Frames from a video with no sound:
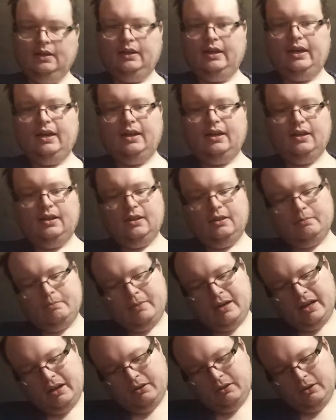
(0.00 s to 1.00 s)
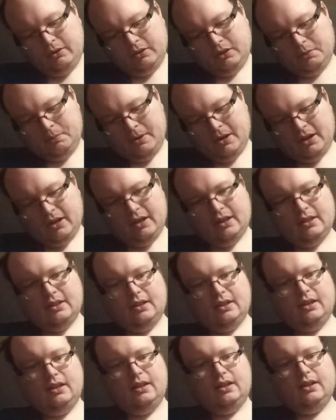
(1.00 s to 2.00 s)
And the micro experience
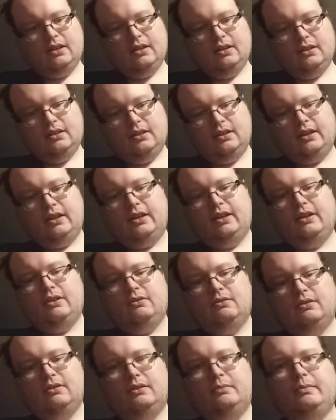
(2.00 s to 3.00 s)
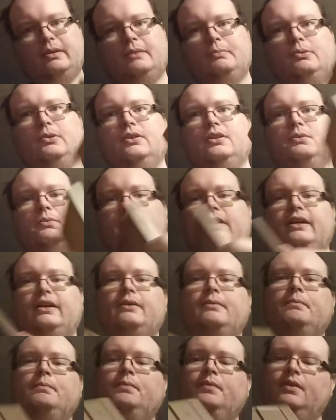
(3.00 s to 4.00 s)
is, hang on, I can pull this one out,